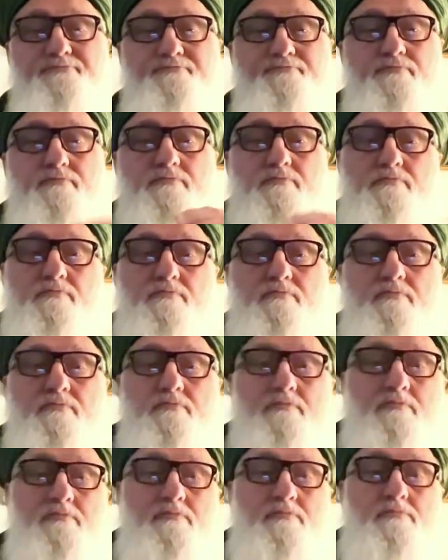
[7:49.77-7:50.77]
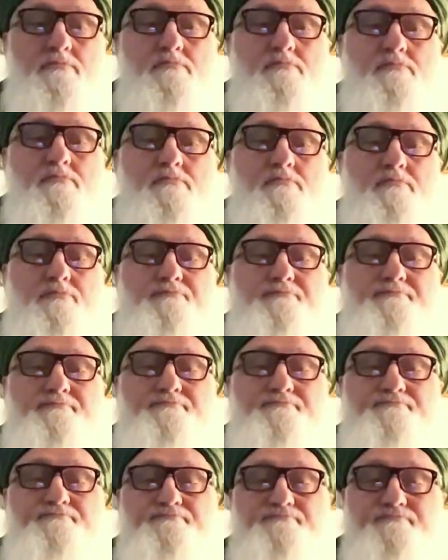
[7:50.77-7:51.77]

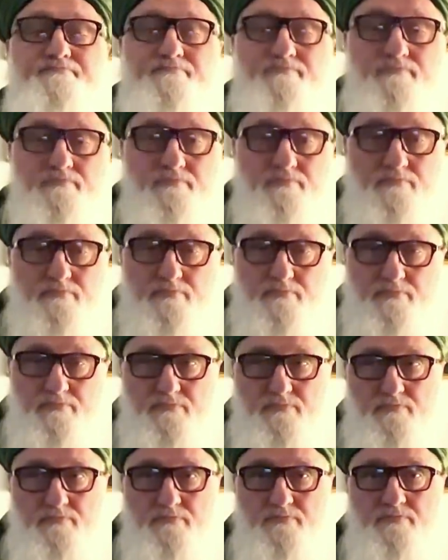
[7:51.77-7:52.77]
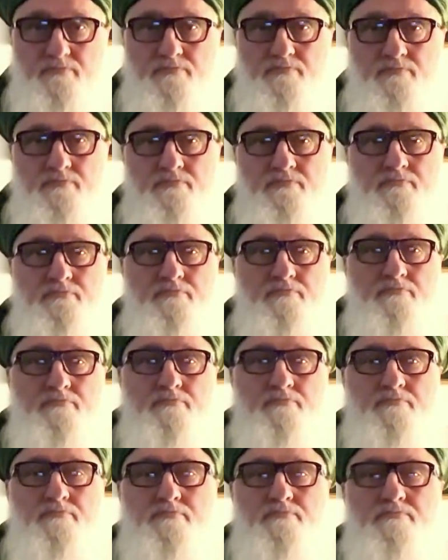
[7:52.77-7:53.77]

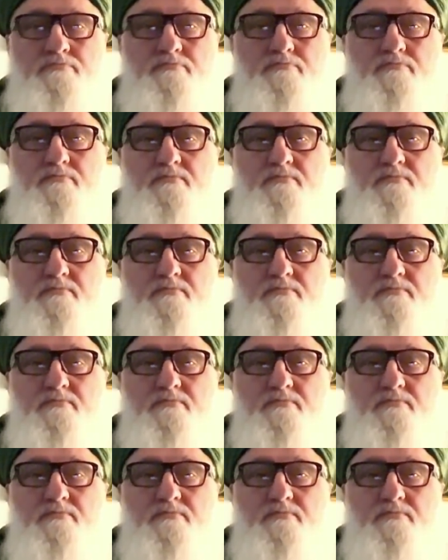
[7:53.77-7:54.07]
(silence)